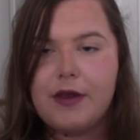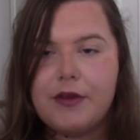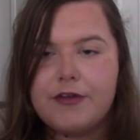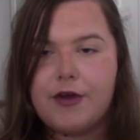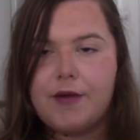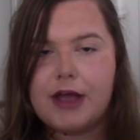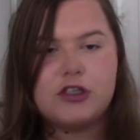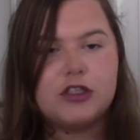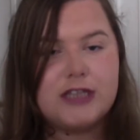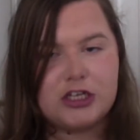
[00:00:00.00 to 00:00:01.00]
So
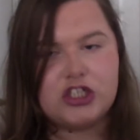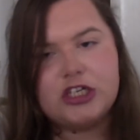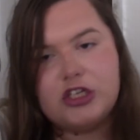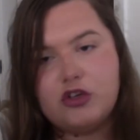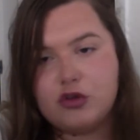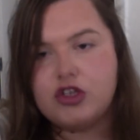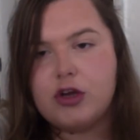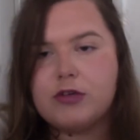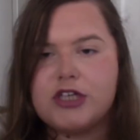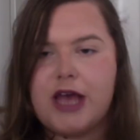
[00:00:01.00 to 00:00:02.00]
literally you can
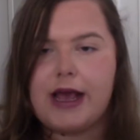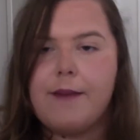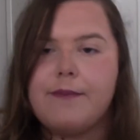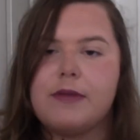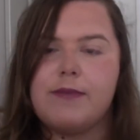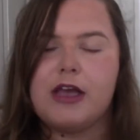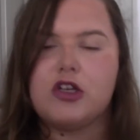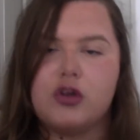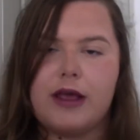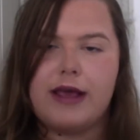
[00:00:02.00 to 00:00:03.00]
double check and make
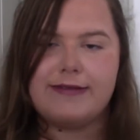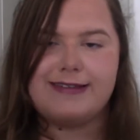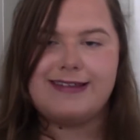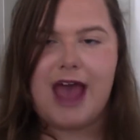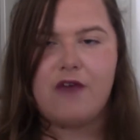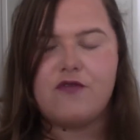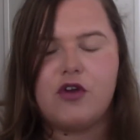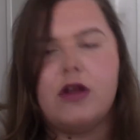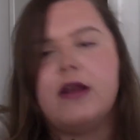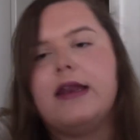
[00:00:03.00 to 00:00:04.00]
sure that it's
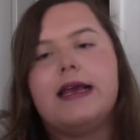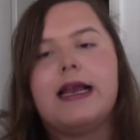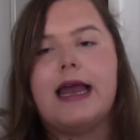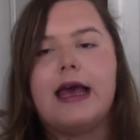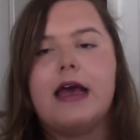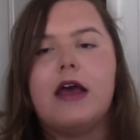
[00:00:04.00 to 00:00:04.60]
definitely clear.